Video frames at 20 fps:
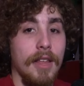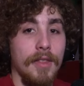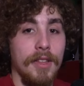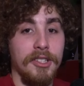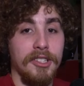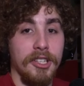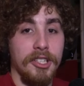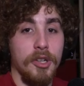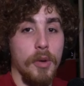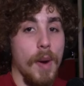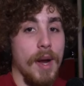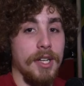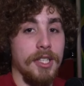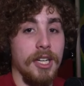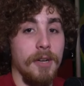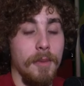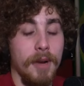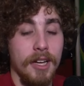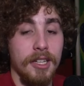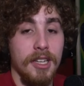this
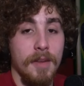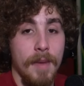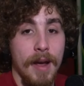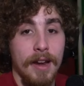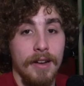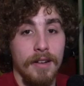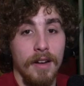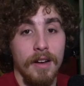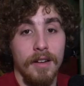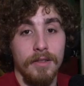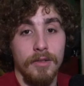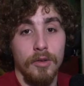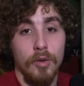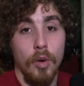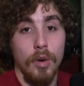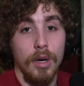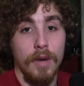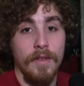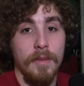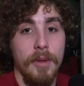situation, because he made
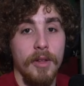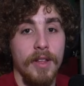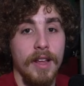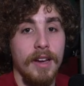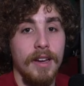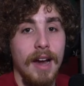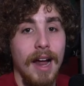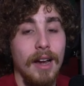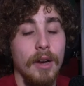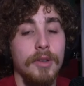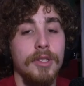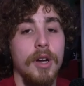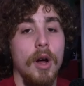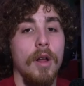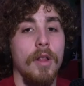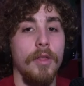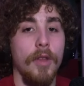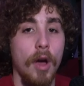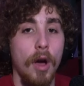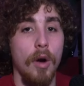$250,000.
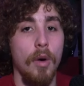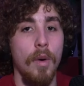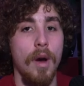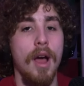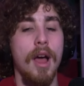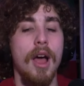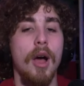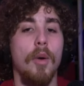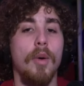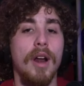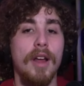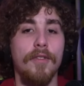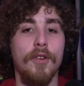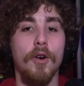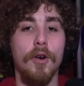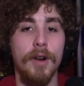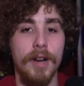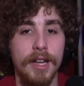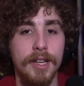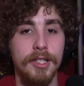Although, what I've
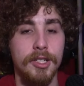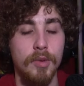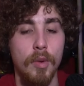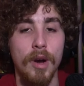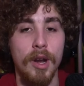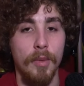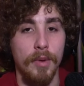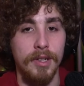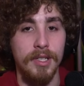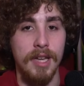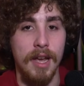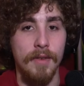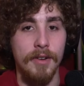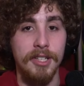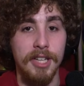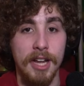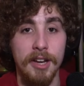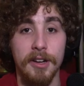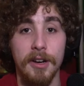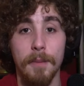heard is 21
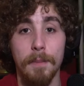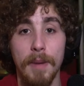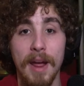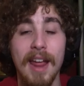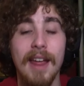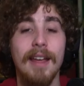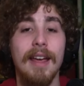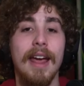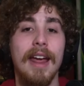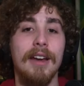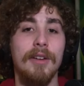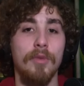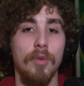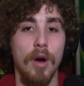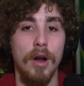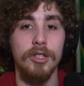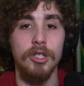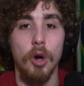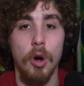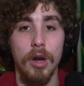Savage ended up paying Adin
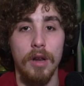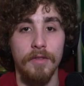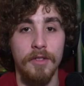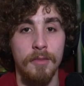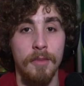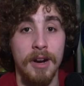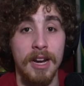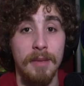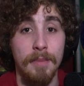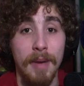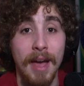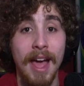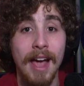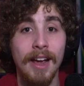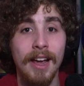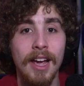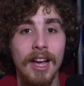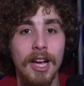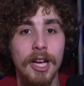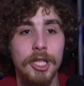Ross all of the money
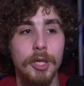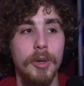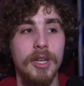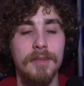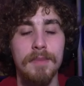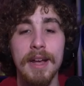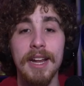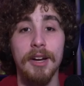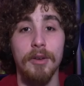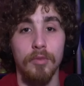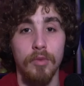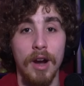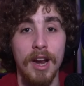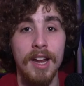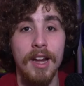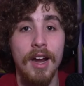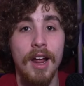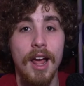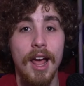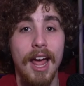back, so he's made it
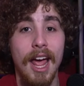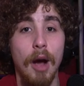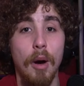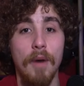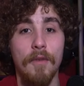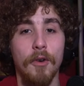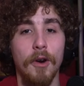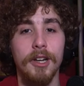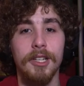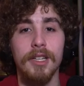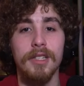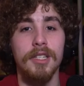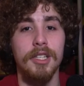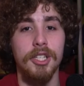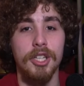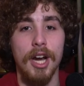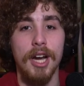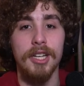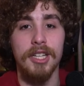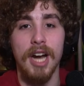right. However, it doesn't
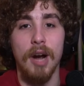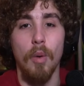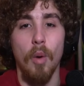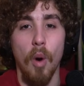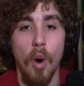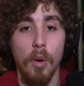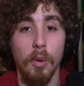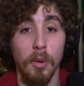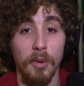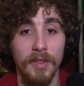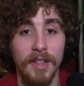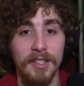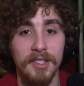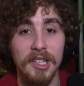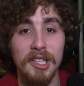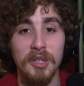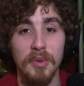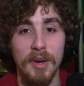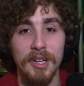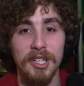change how awkward that
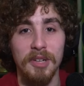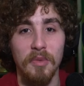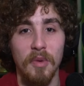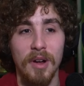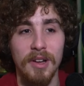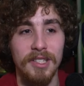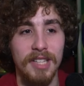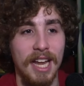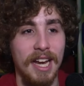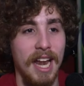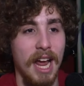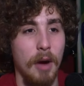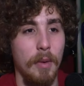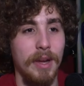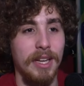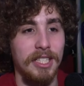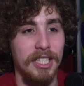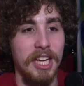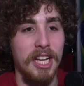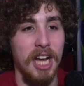situation was, and how
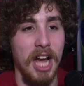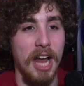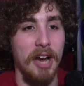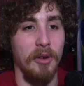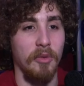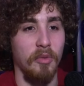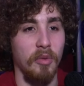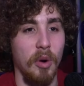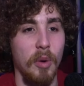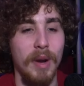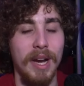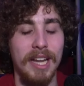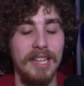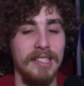it did kind of ruin his